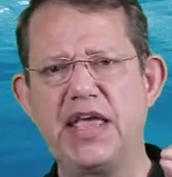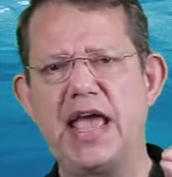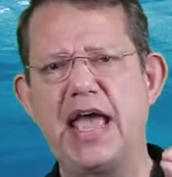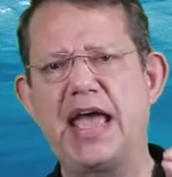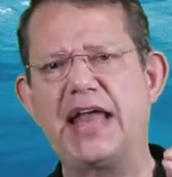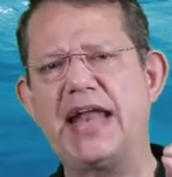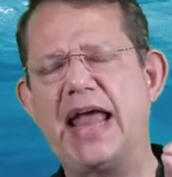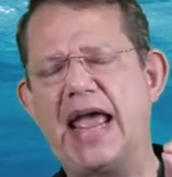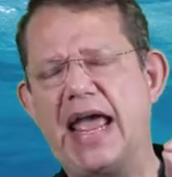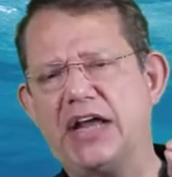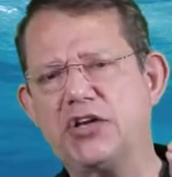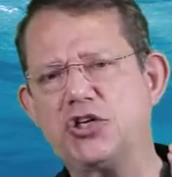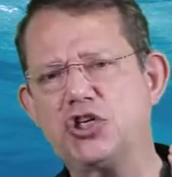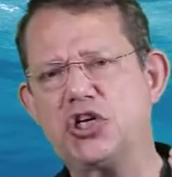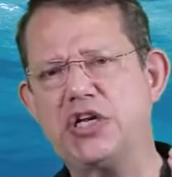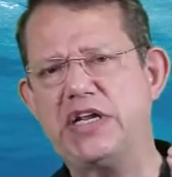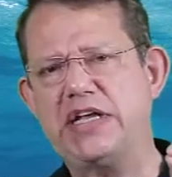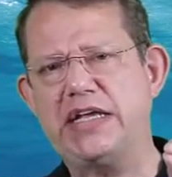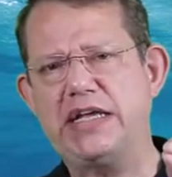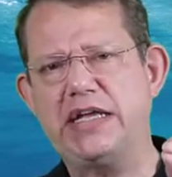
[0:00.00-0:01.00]
and
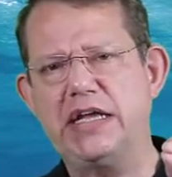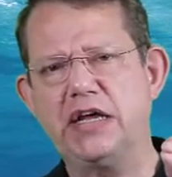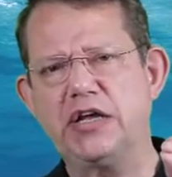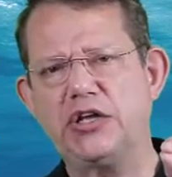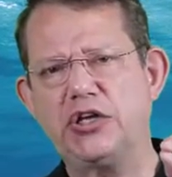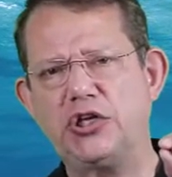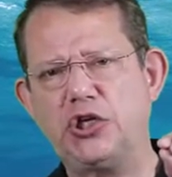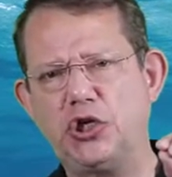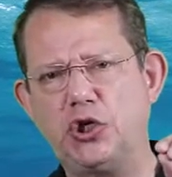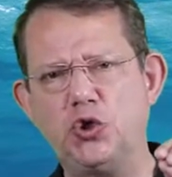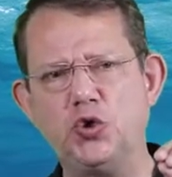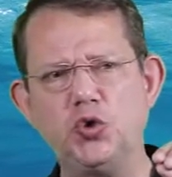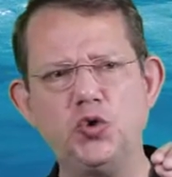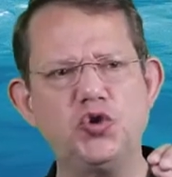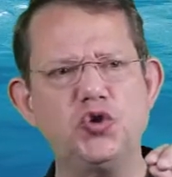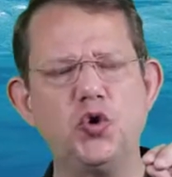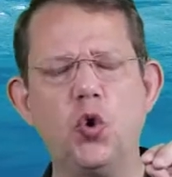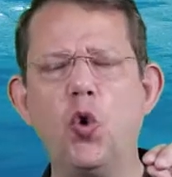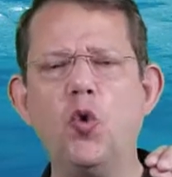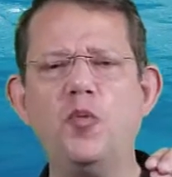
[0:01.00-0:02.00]
actually
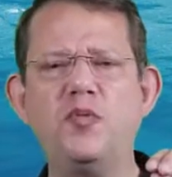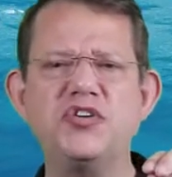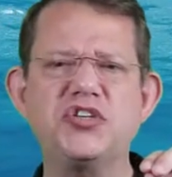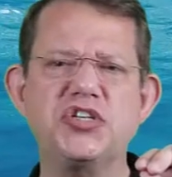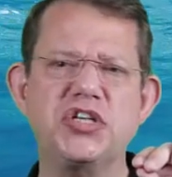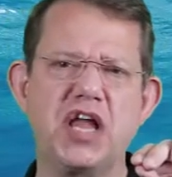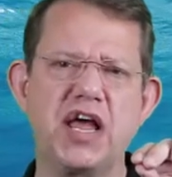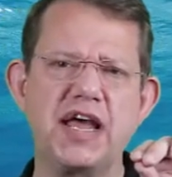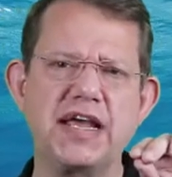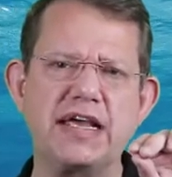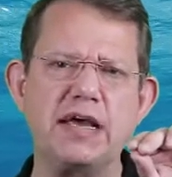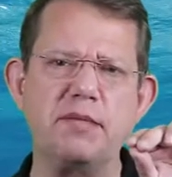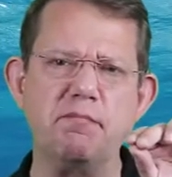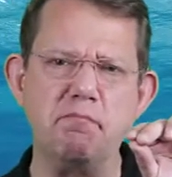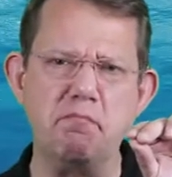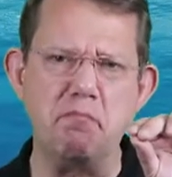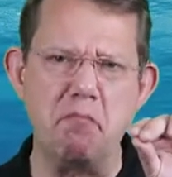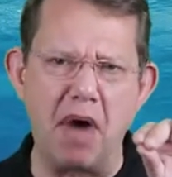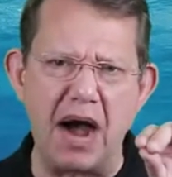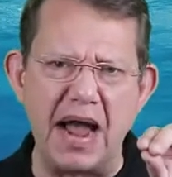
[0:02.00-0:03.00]
use almost like
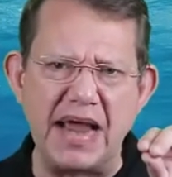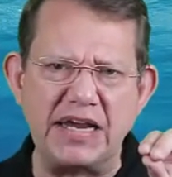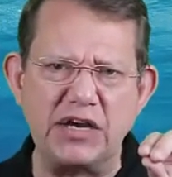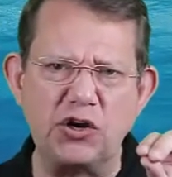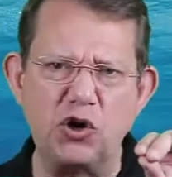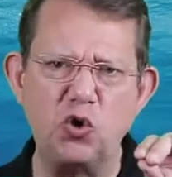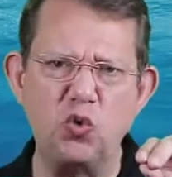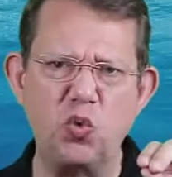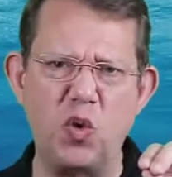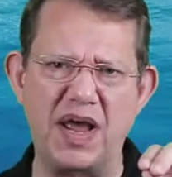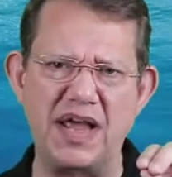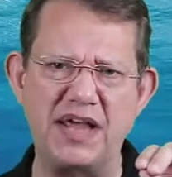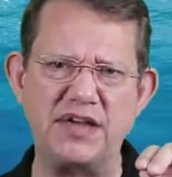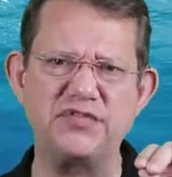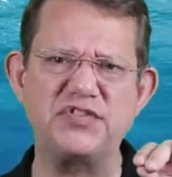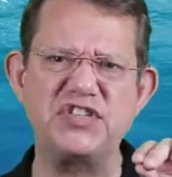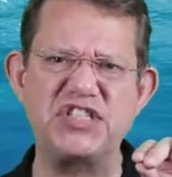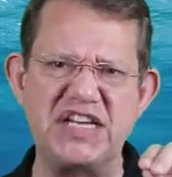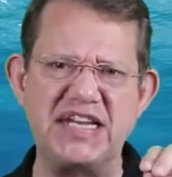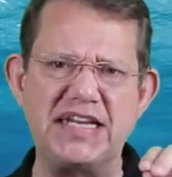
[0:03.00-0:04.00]

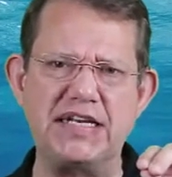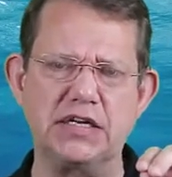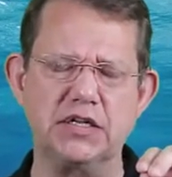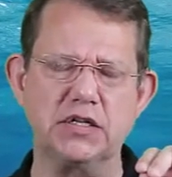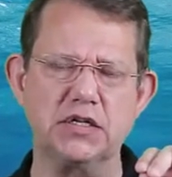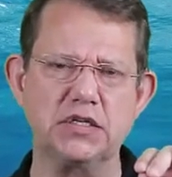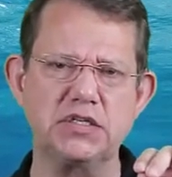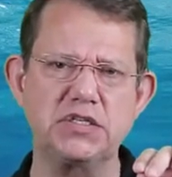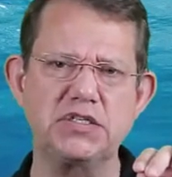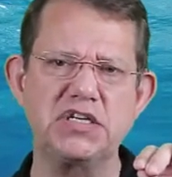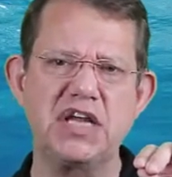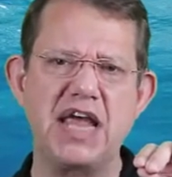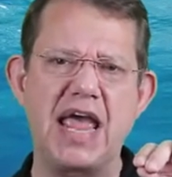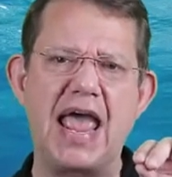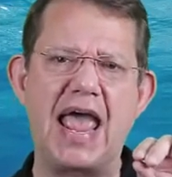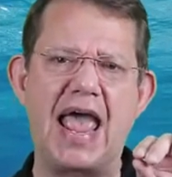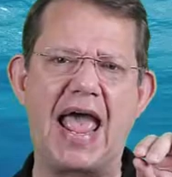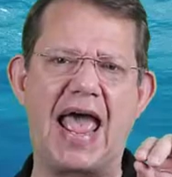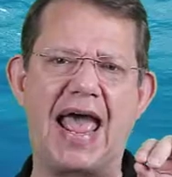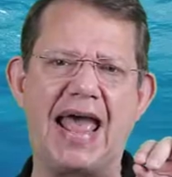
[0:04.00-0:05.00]
microwave signals
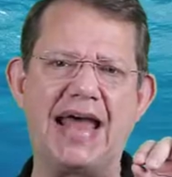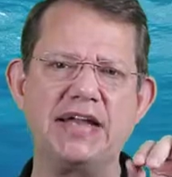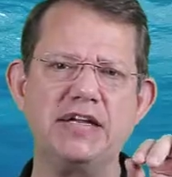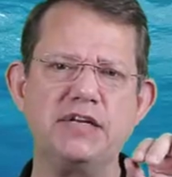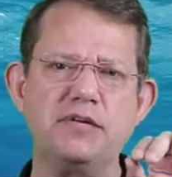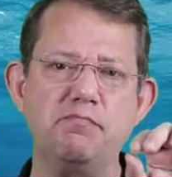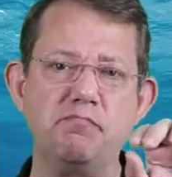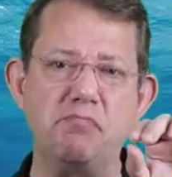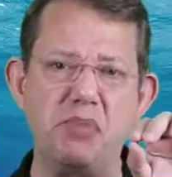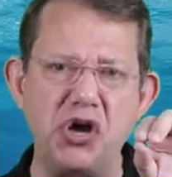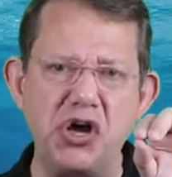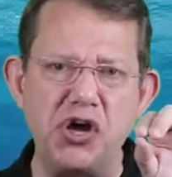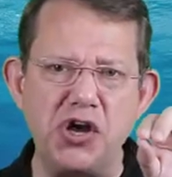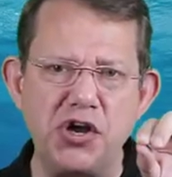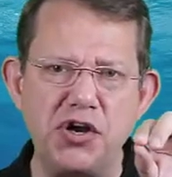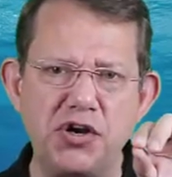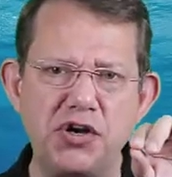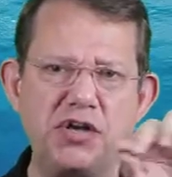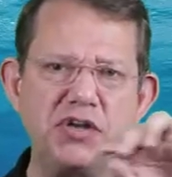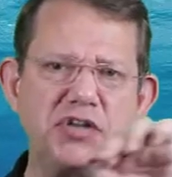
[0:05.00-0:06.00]
and
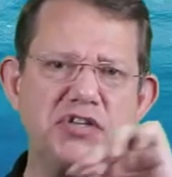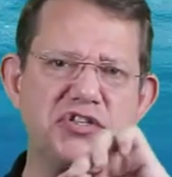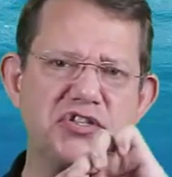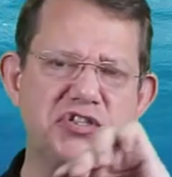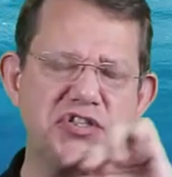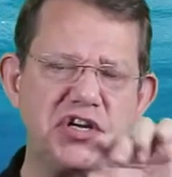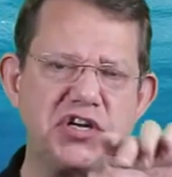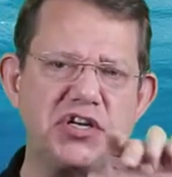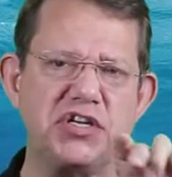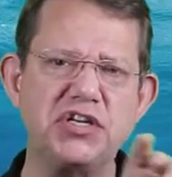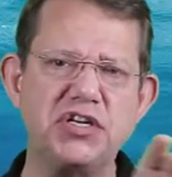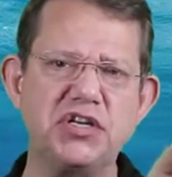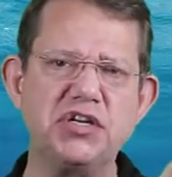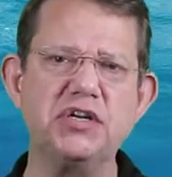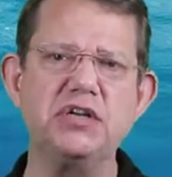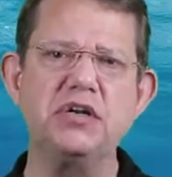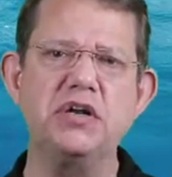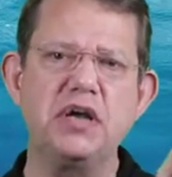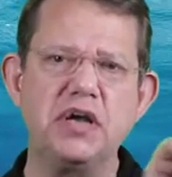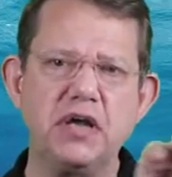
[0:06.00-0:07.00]
burn
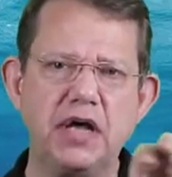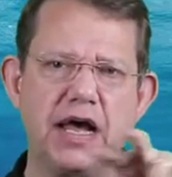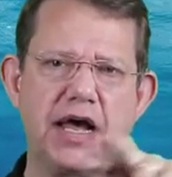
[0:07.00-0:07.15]
certain